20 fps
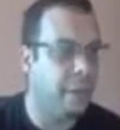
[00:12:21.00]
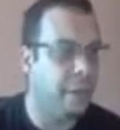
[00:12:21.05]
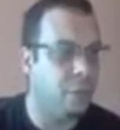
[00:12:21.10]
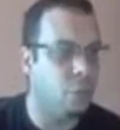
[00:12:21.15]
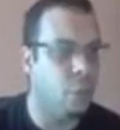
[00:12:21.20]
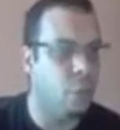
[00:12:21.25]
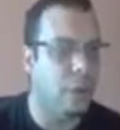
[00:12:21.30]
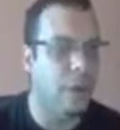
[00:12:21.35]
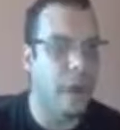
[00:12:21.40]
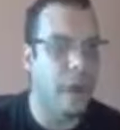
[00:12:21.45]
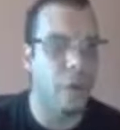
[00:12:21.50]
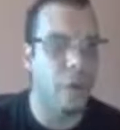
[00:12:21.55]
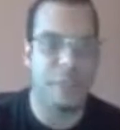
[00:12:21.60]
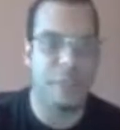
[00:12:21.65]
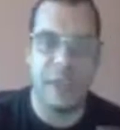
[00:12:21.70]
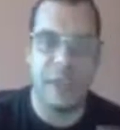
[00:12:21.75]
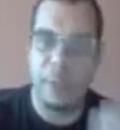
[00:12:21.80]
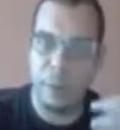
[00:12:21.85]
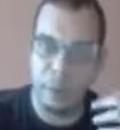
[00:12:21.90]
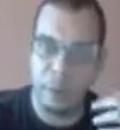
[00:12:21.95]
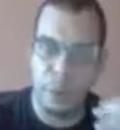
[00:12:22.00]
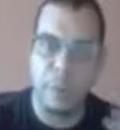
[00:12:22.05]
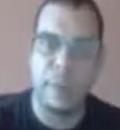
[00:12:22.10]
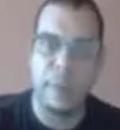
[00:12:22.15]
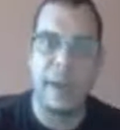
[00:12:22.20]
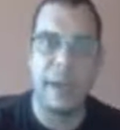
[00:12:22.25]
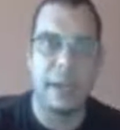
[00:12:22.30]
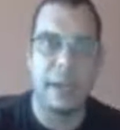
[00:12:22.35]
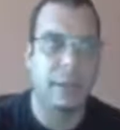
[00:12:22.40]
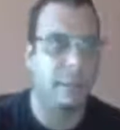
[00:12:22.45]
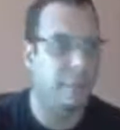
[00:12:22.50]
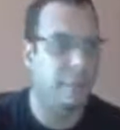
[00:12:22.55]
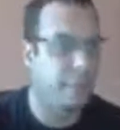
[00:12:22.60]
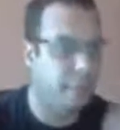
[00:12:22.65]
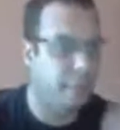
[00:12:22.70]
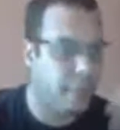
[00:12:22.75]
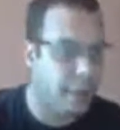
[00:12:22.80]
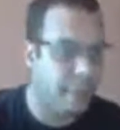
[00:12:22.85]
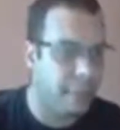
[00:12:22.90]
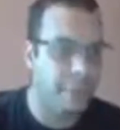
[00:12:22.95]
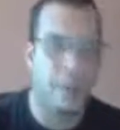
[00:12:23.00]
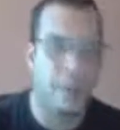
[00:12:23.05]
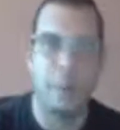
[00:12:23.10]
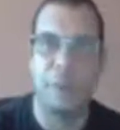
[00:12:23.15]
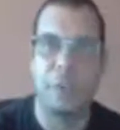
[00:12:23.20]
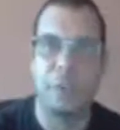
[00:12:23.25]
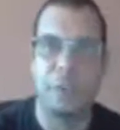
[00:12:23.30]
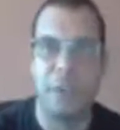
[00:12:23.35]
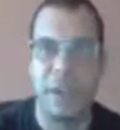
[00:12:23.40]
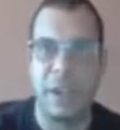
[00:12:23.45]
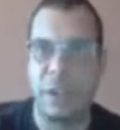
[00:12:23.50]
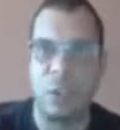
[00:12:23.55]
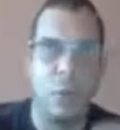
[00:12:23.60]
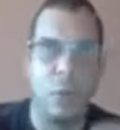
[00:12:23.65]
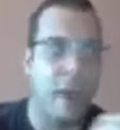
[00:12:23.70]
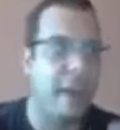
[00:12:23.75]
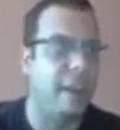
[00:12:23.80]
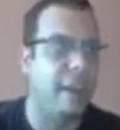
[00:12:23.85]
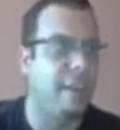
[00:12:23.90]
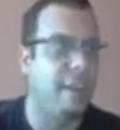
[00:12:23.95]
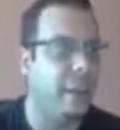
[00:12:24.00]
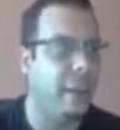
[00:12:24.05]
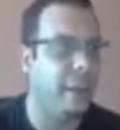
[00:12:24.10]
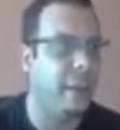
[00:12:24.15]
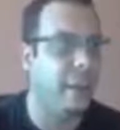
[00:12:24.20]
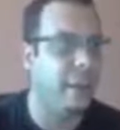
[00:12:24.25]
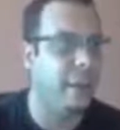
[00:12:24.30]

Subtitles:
created this one. I was able to beat it from 34% to